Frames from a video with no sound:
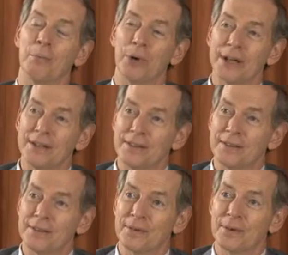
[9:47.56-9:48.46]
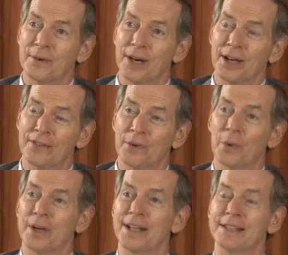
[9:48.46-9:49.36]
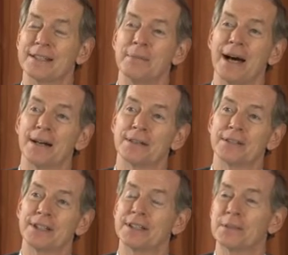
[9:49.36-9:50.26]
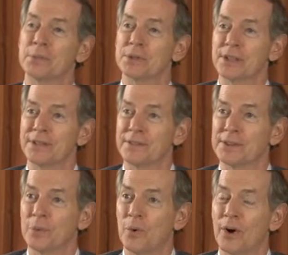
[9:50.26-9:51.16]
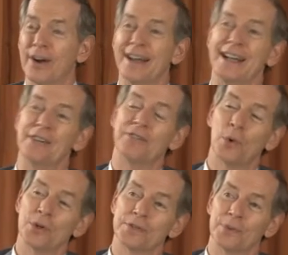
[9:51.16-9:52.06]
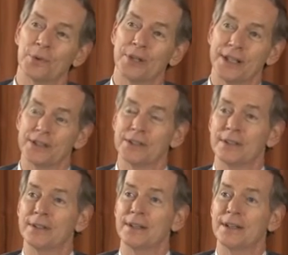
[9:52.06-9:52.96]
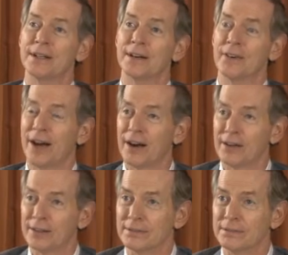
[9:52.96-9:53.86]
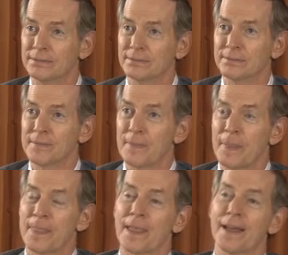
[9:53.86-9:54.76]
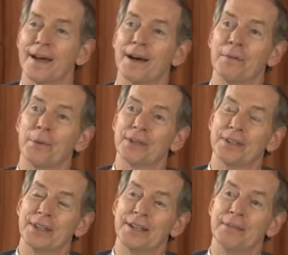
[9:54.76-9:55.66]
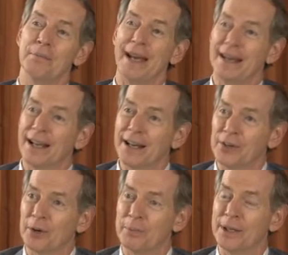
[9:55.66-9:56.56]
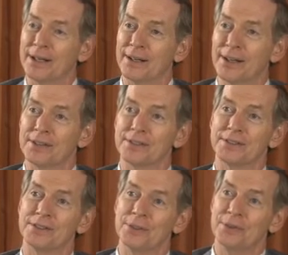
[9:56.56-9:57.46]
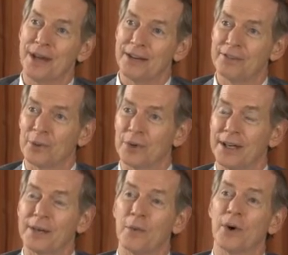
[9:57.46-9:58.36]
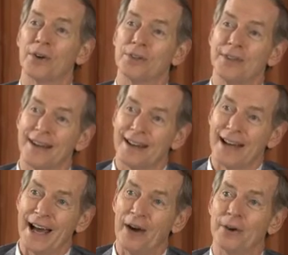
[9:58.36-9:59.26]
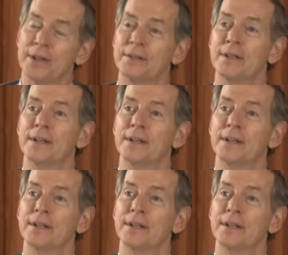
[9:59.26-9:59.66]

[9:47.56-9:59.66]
Britain fluoridates about 60% of its water, and it forced fluoridation on Ireland. But the mainland European countries do not fluoridate water, do not allow it.